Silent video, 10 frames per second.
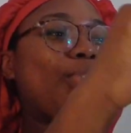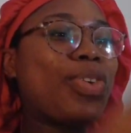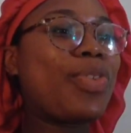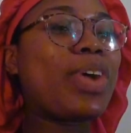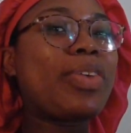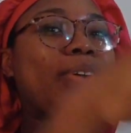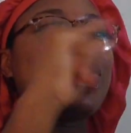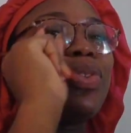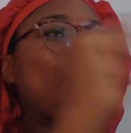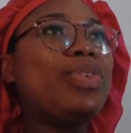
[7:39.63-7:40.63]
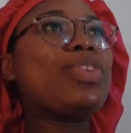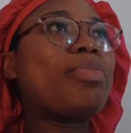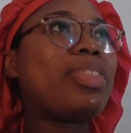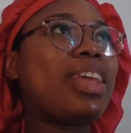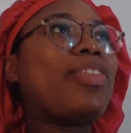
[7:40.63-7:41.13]
know when you want to do
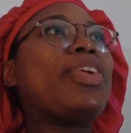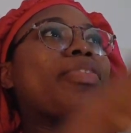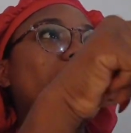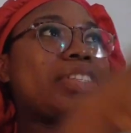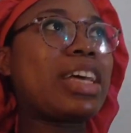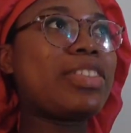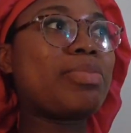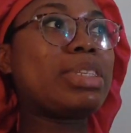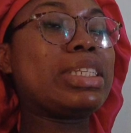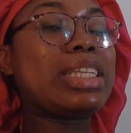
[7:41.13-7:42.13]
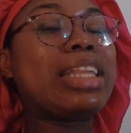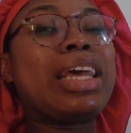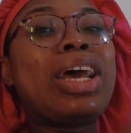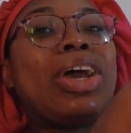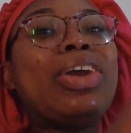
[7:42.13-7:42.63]
something or when you want to start something is that
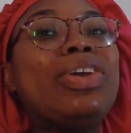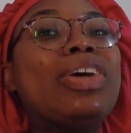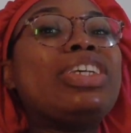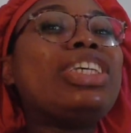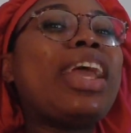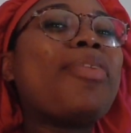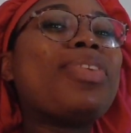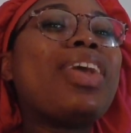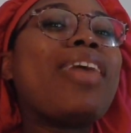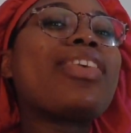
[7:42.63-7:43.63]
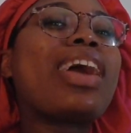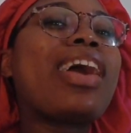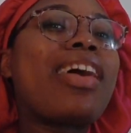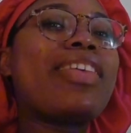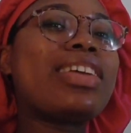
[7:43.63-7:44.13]
your shame, you have to
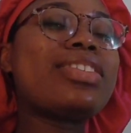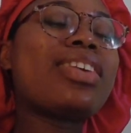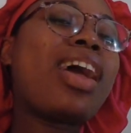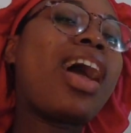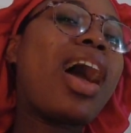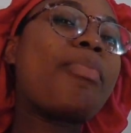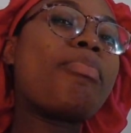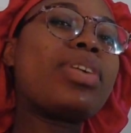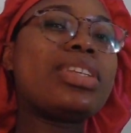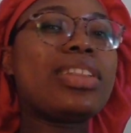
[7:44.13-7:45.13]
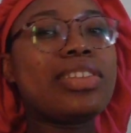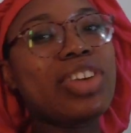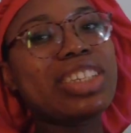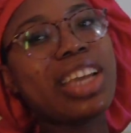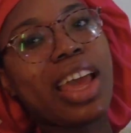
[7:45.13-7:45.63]
carry it and put it in the
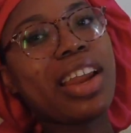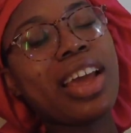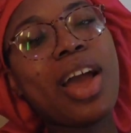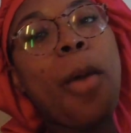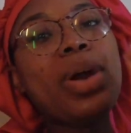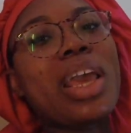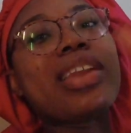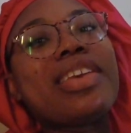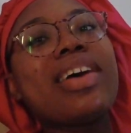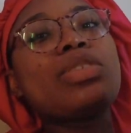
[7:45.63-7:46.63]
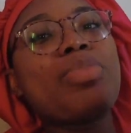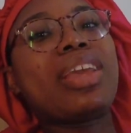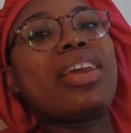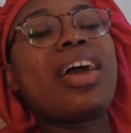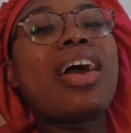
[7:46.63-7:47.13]
trash can, put it in the
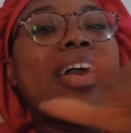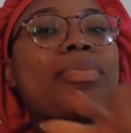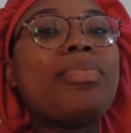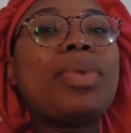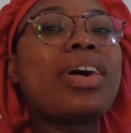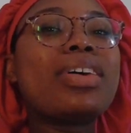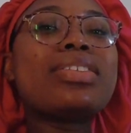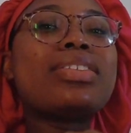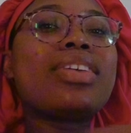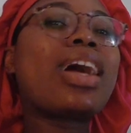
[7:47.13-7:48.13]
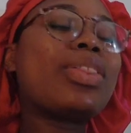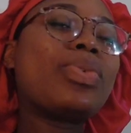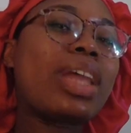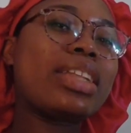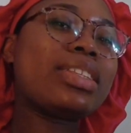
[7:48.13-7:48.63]
dustbin, because you can't
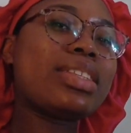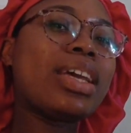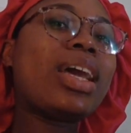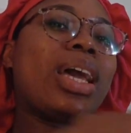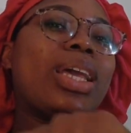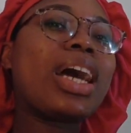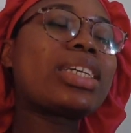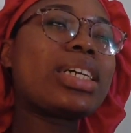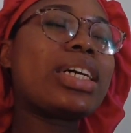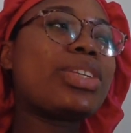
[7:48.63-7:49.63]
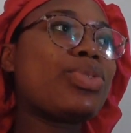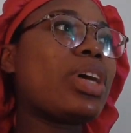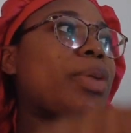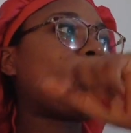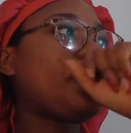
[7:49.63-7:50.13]
do that. You actually can't do that,